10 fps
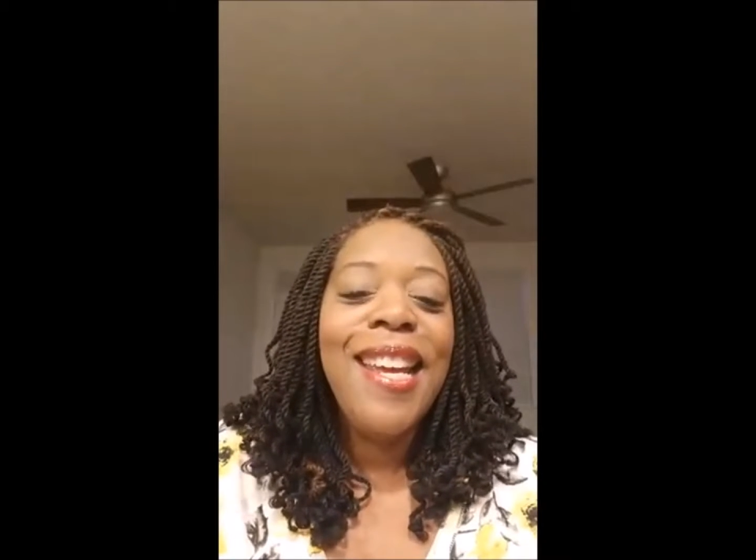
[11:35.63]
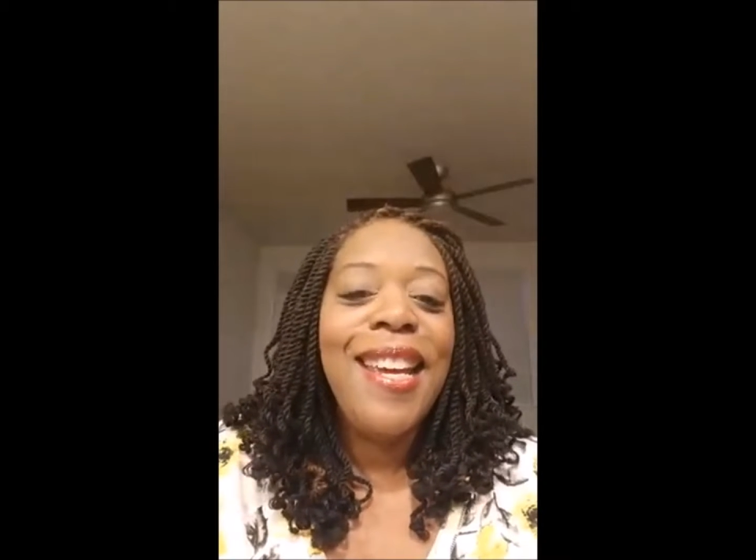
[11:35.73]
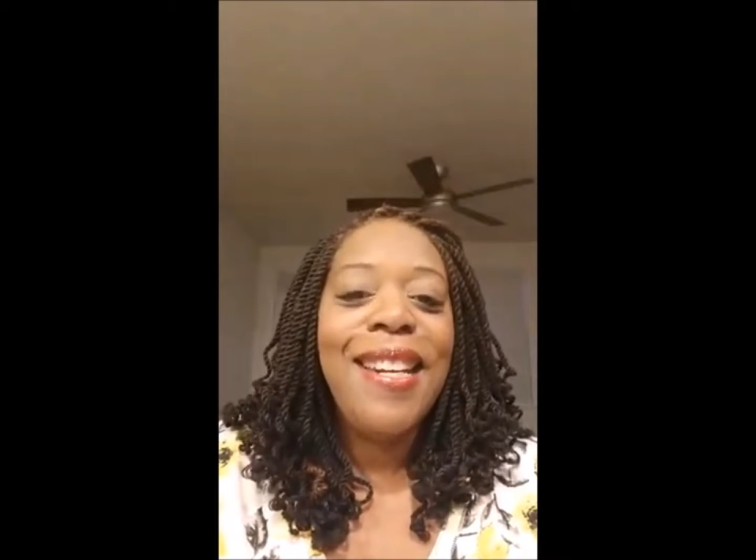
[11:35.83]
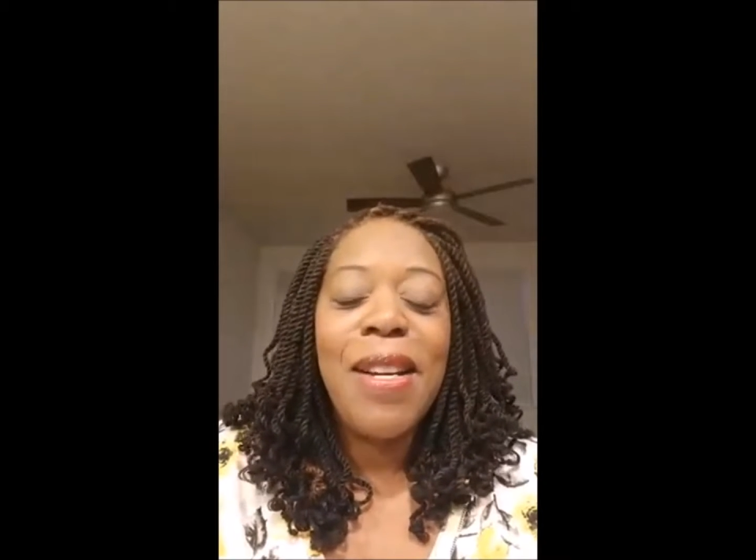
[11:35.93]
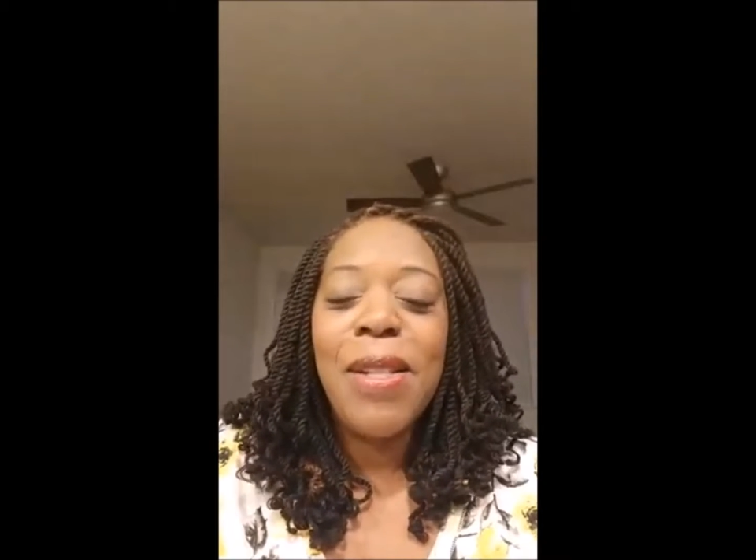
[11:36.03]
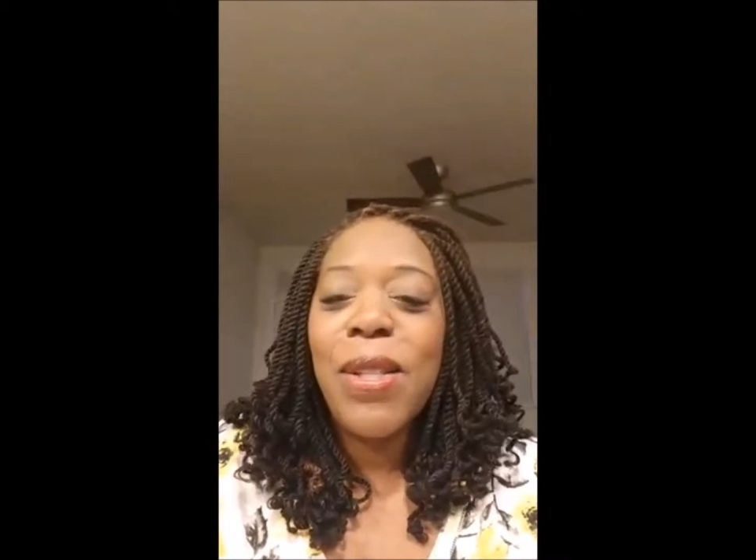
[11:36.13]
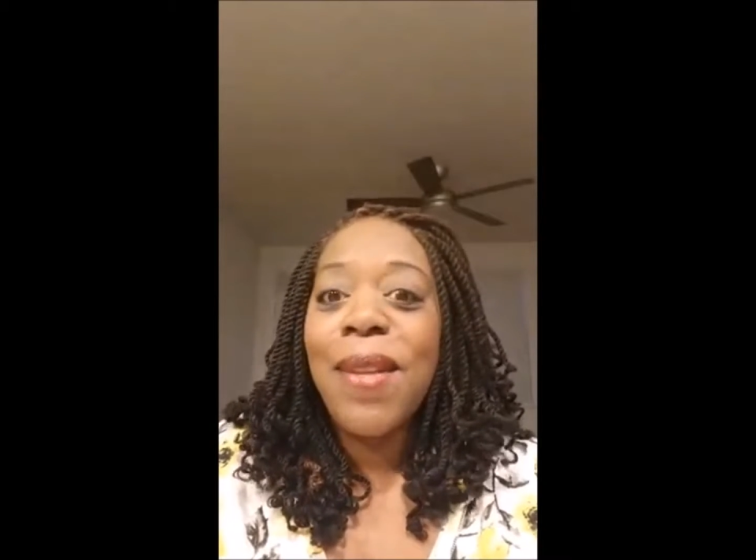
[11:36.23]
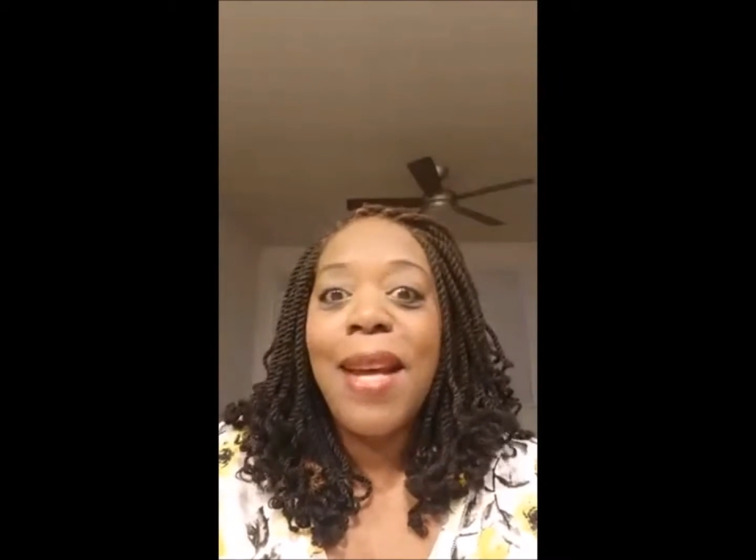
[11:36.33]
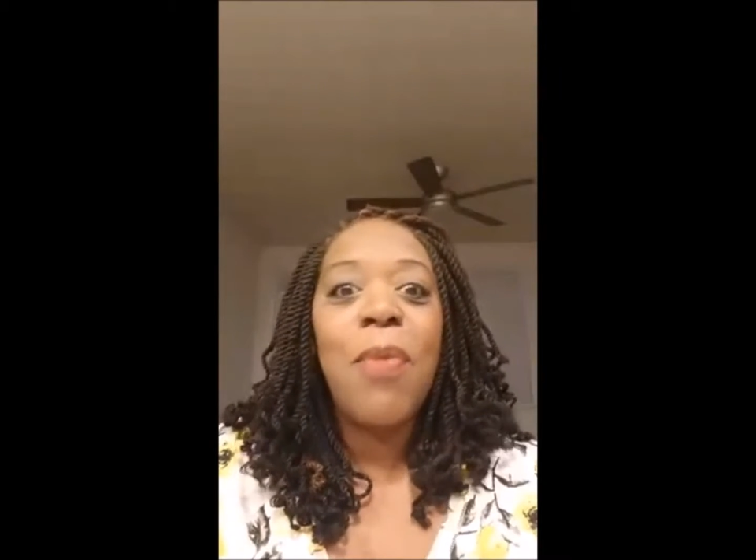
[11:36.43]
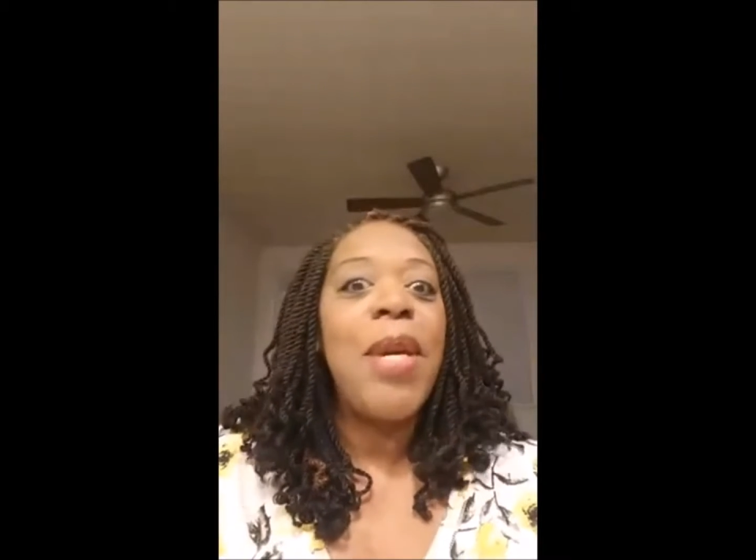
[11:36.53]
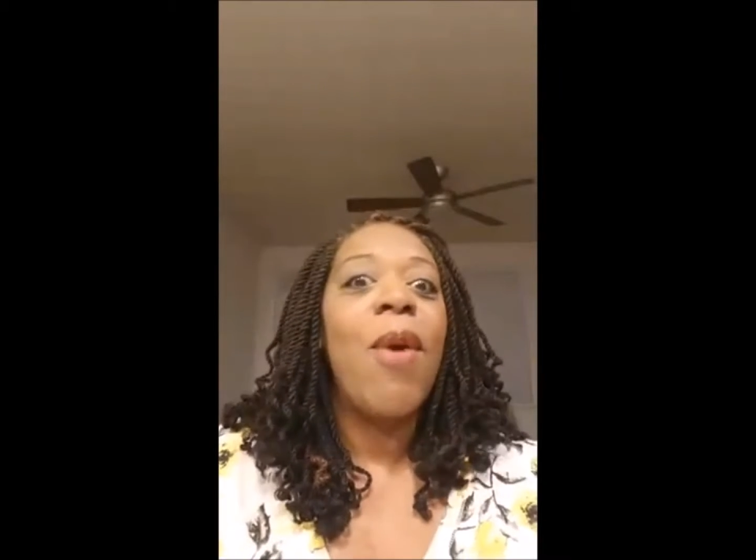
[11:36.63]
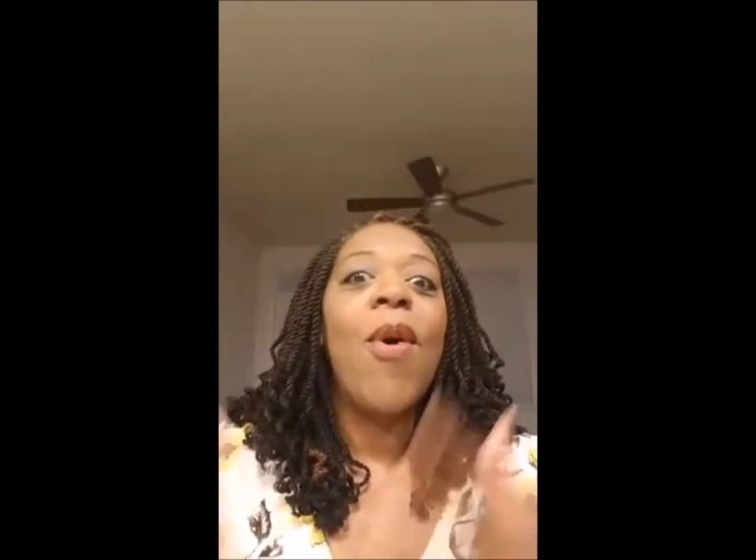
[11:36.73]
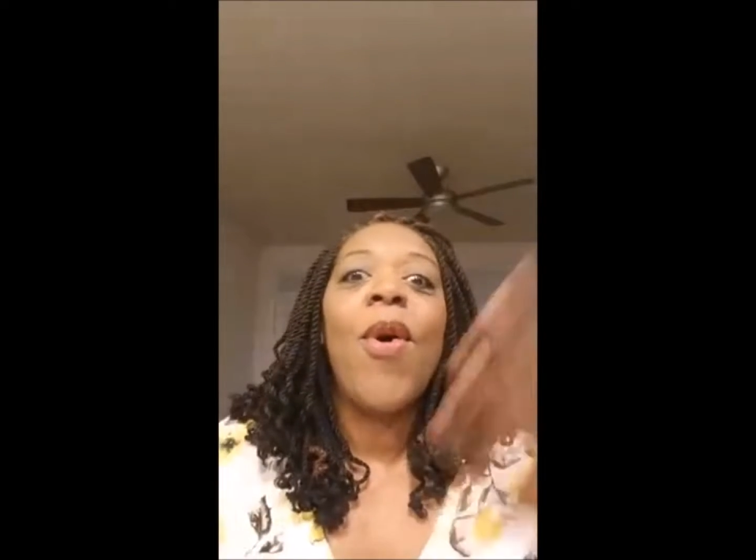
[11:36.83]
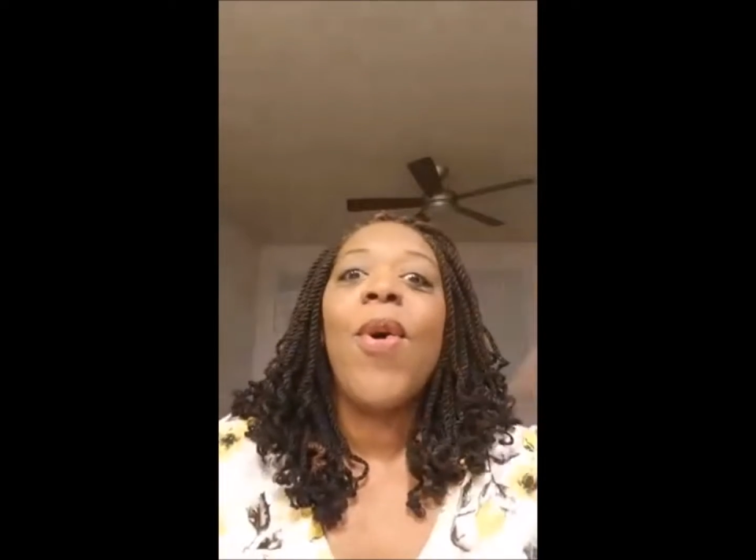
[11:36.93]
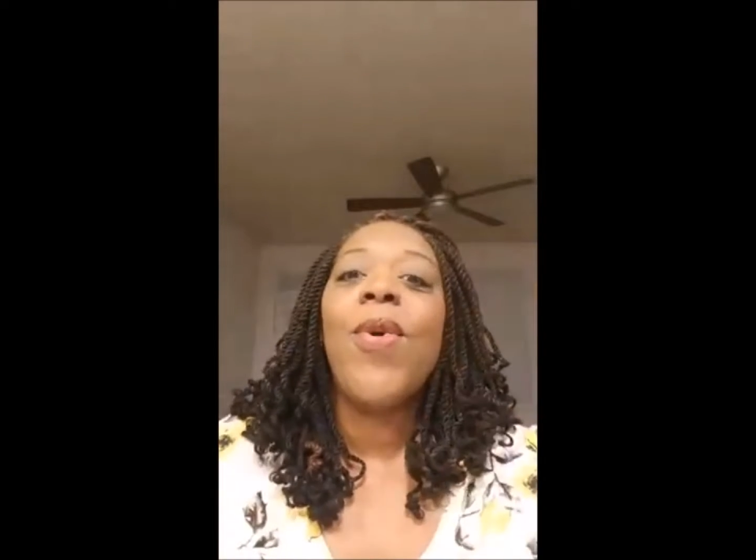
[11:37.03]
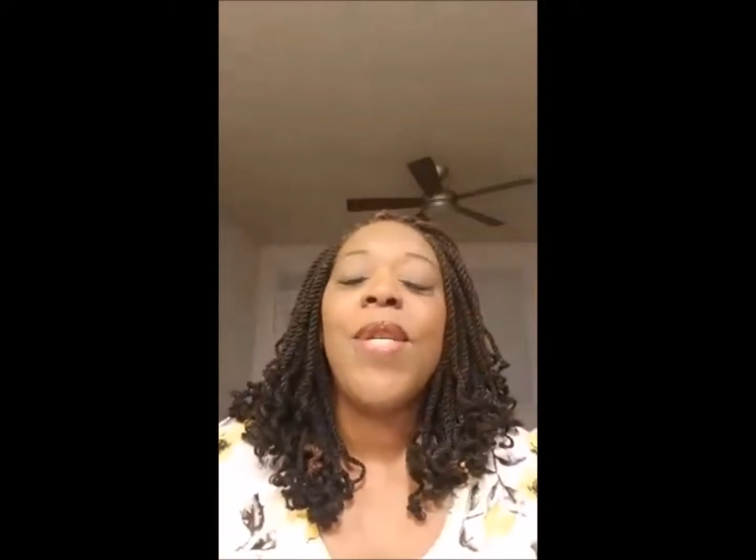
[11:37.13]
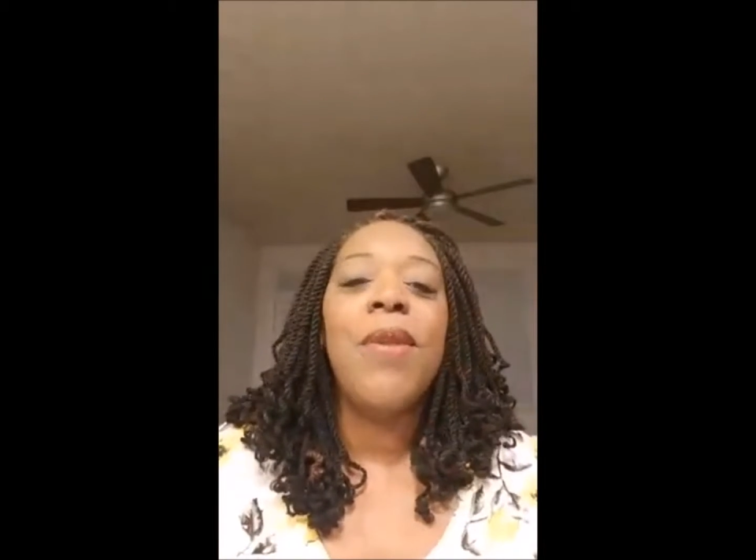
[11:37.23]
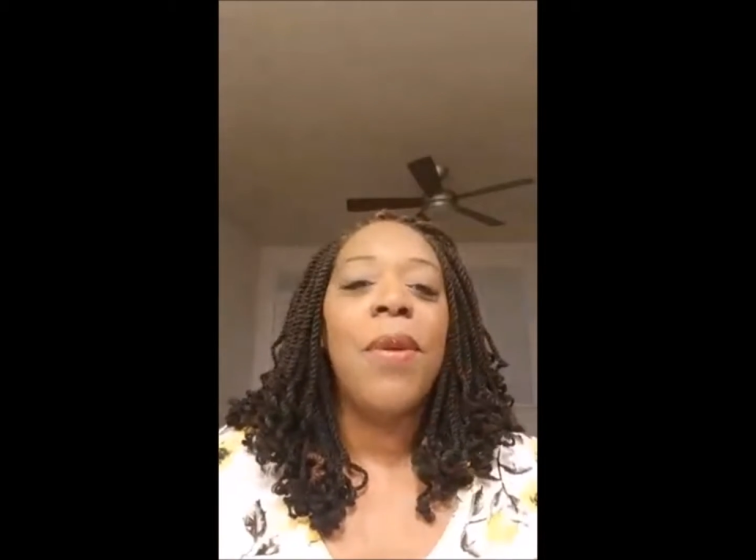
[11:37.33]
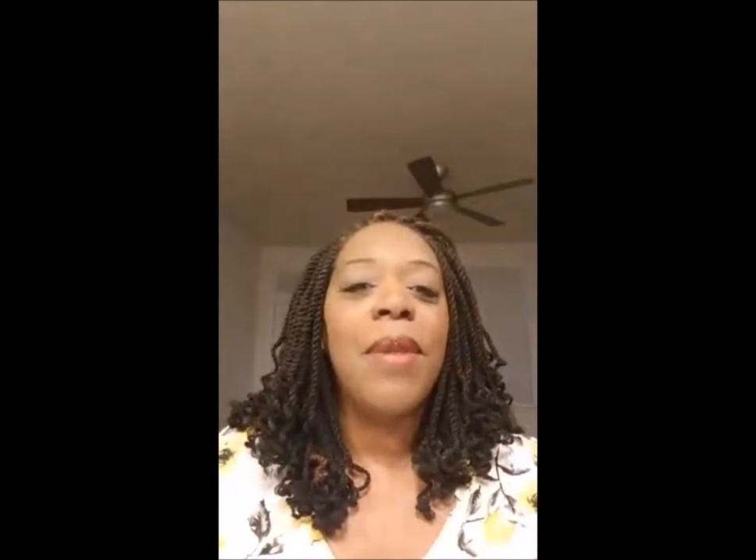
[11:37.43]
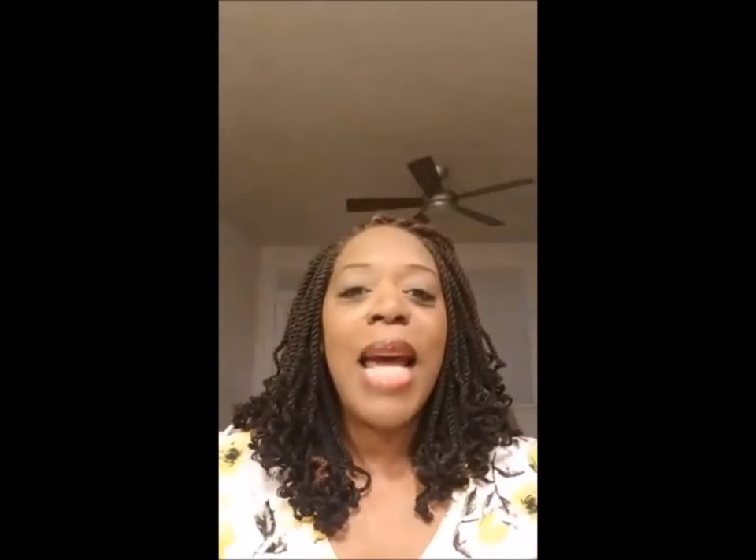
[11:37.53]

And so that'll be a whole, you know,